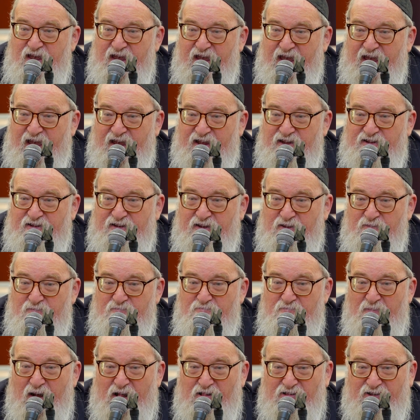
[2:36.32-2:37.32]
and
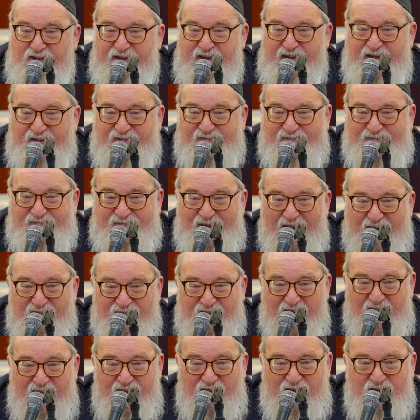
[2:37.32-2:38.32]

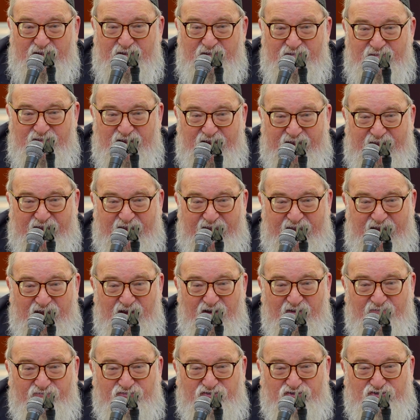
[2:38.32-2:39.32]
Melchizedek, the king
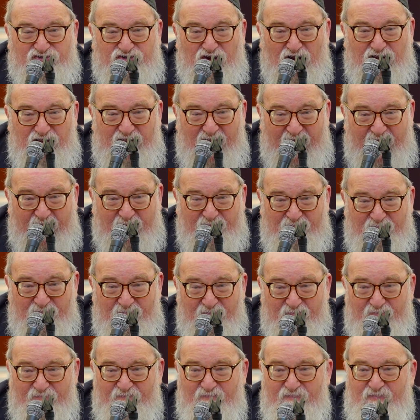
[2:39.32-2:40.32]
of
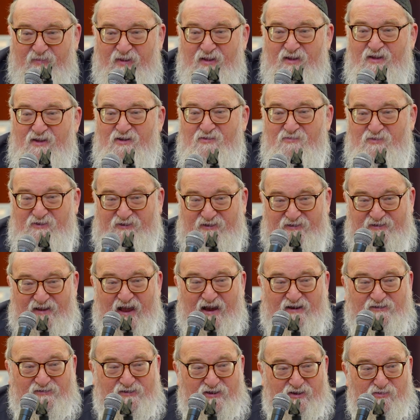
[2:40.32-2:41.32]
Shalem, which is
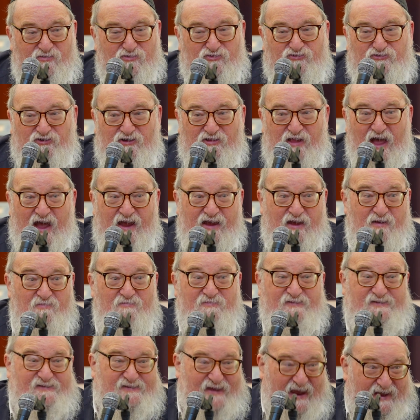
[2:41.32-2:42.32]
actually
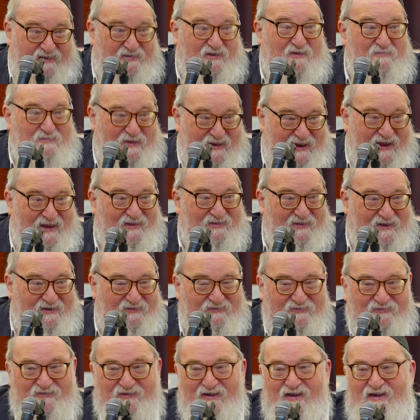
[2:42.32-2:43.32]
Yerushalayim, Salem in
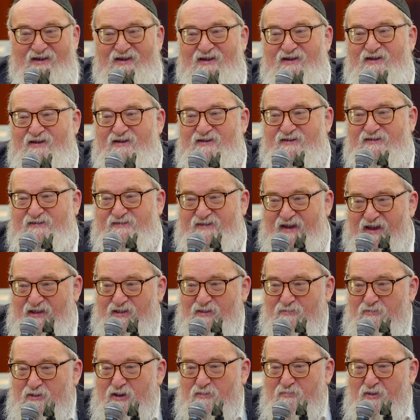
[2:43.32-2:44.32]
English.
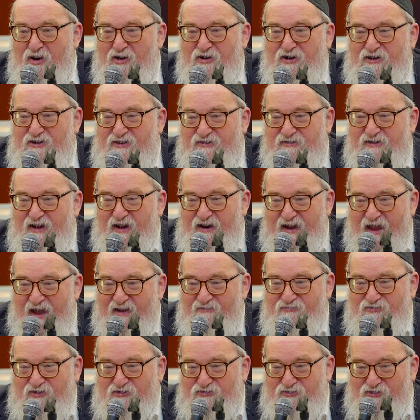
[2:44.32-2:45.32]
Salem in America does not
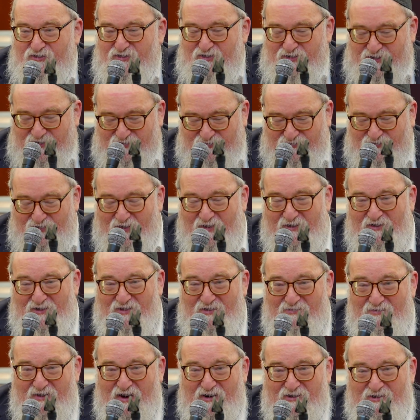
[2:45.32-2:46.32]
have such a good
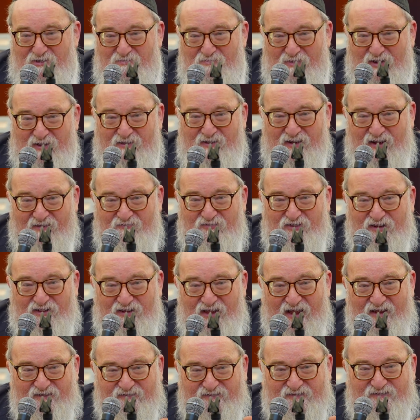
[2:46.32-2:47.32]
historical record, but
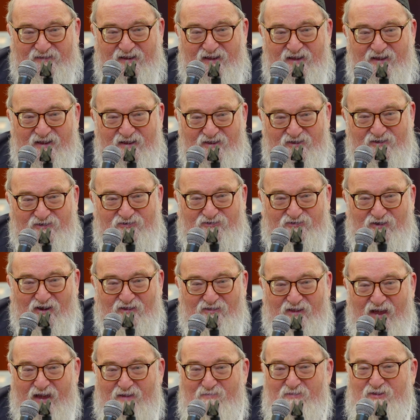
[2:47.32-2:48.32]
nevertheless,
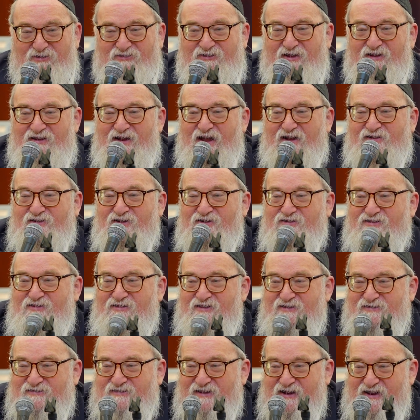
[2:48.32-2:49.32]
Shalem is connected to
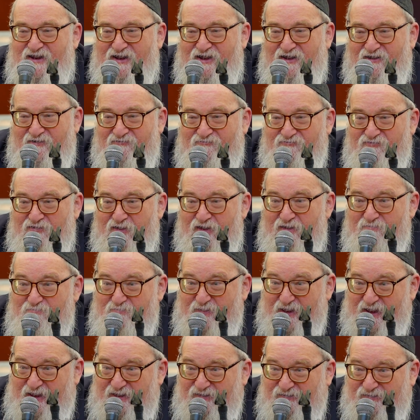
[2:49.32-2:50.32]
the city of
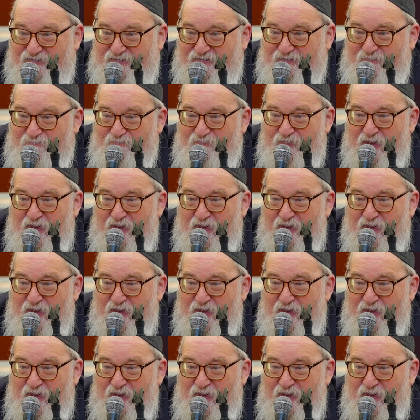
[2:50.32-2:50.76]
peace,